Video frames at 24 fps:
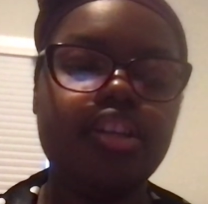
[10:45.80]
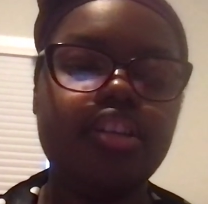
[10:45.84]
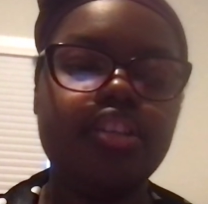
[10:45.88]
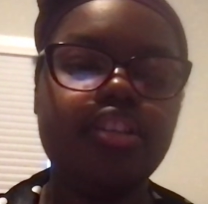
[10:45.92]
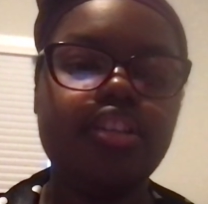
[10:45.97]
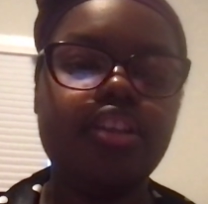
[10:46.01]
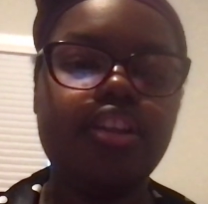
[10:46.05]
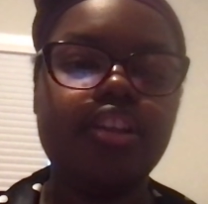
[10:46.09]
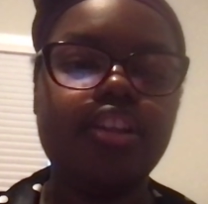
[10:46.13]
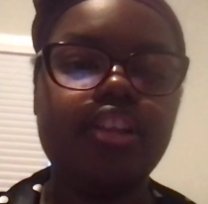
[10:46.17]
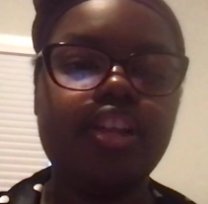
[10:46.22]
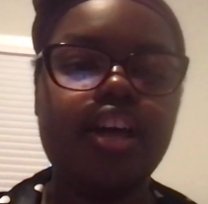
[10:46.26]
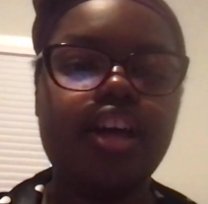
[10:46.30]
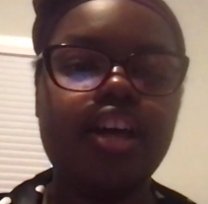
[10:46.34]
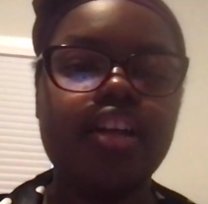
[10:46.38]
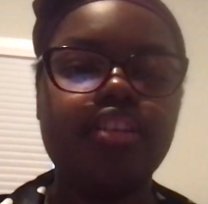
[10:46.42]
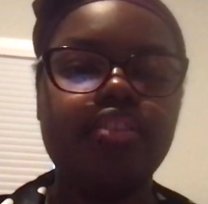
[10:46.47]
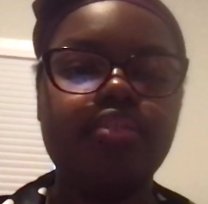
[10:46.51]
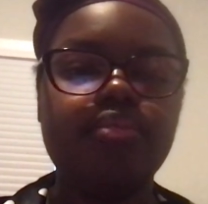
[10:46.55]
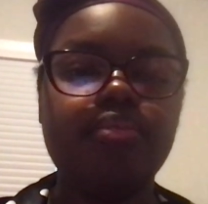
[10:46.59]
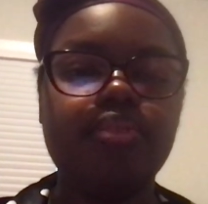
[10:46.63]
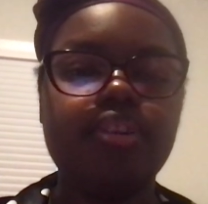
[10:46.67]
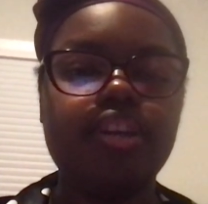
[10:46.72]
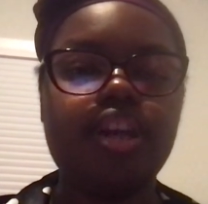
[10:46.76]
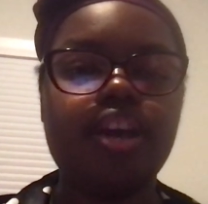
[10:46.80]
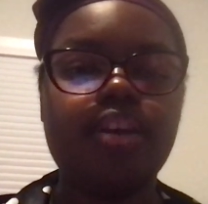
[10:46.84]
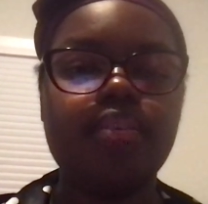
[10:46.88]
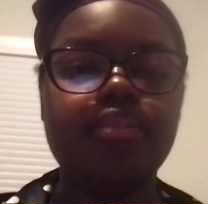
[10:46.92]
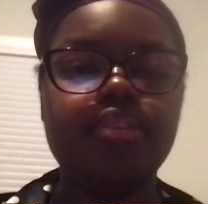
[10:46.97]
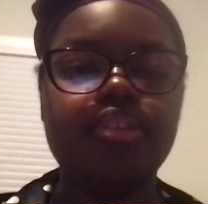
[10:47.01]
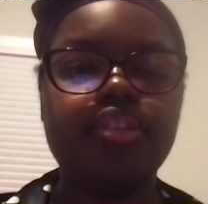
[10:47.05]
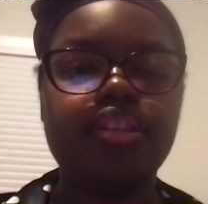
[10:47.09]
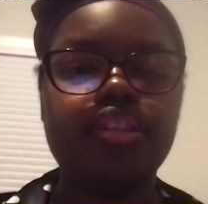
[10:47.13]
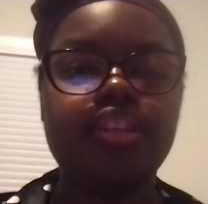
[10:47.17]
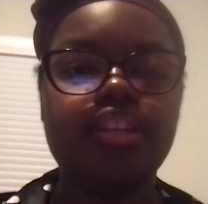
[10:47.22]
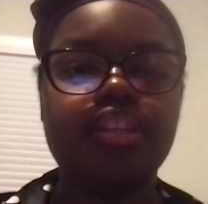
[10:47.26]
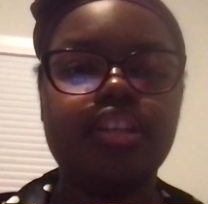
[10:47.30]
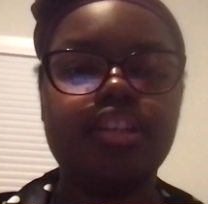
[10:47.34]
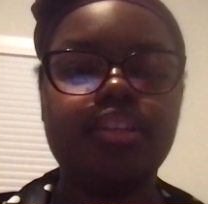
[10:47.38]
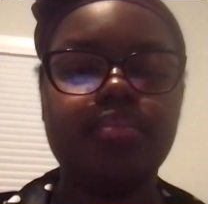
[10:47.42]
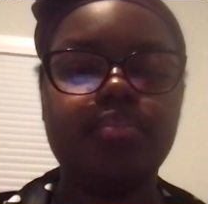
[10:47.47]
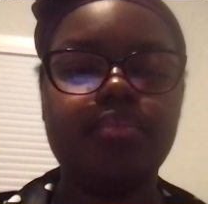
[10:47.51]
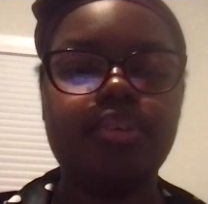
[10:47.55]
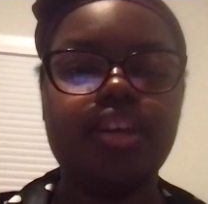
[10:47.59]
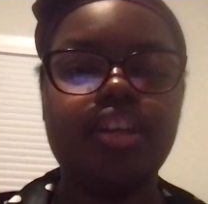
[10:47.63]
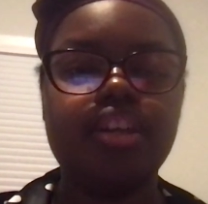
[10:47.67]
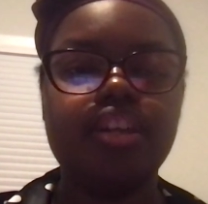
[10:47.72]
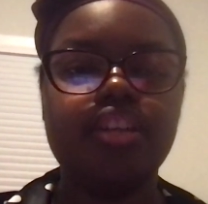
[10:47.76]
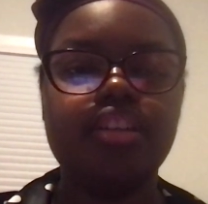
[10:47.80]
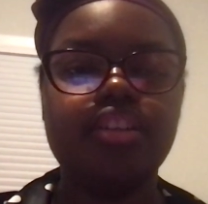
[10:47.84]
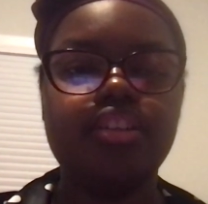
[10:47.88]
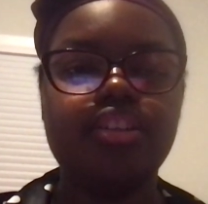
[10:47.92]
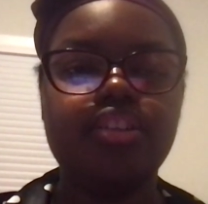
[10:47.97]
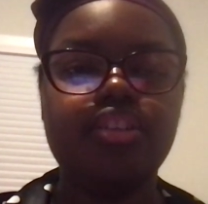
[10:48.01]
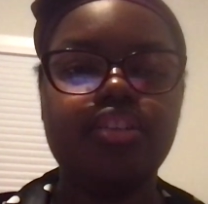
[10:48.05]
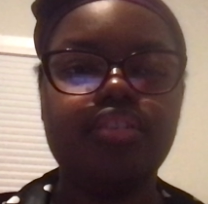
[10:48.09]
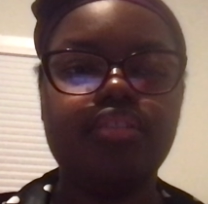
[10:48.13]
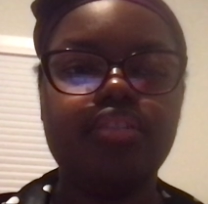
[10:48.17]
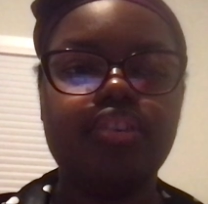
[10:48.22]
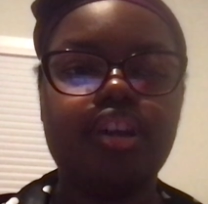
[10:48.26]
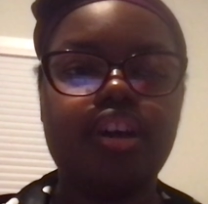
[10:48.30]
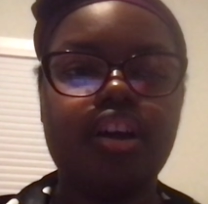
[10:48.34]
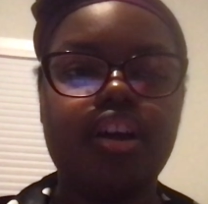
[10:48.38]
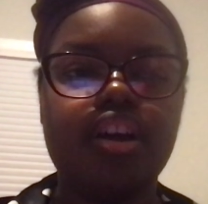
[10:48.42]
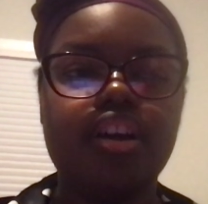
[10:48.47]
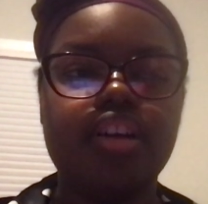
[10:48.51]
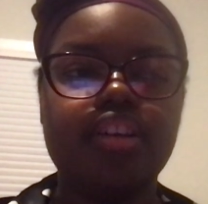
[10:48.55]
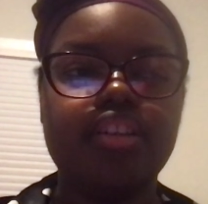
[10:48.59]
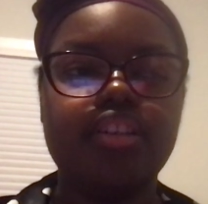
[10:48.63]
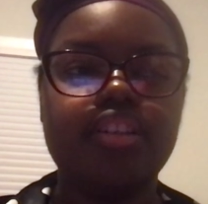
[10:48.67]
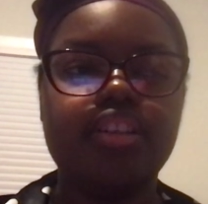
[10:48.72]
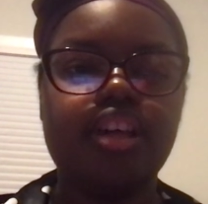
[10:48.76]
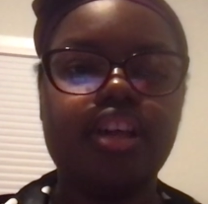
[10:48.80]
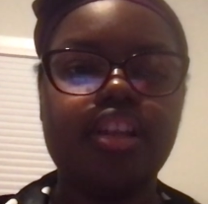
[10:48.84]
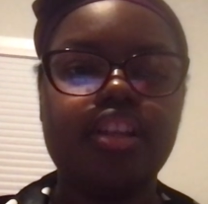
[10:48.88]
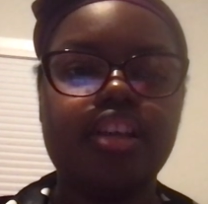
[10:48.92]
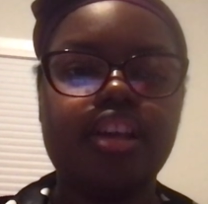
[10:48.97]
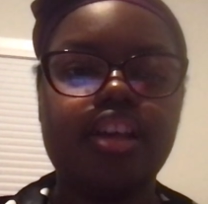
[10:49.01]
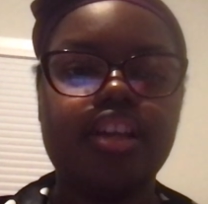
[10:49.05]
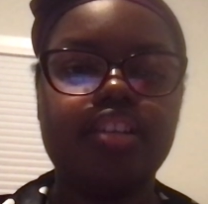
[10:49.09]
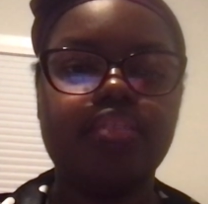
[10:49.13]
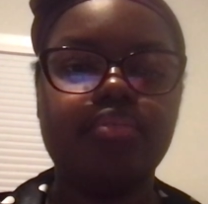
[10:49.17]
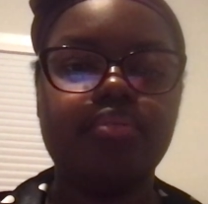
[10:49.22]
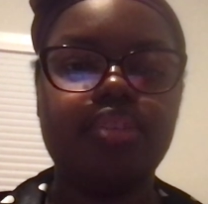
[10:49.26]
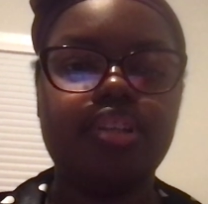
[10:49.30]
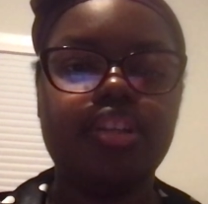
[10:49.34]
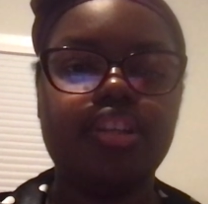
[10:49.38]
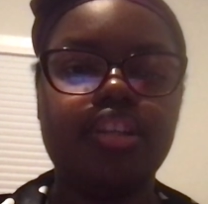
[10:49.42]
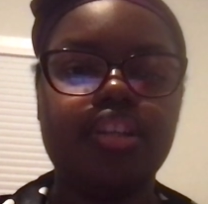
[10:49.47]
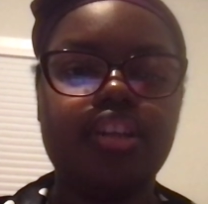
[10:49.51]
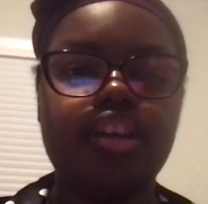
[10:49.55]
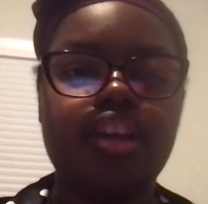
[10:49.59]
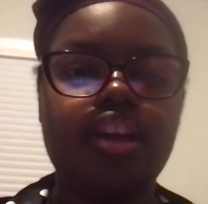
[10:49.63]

last week I was explaining to you guys, not last week,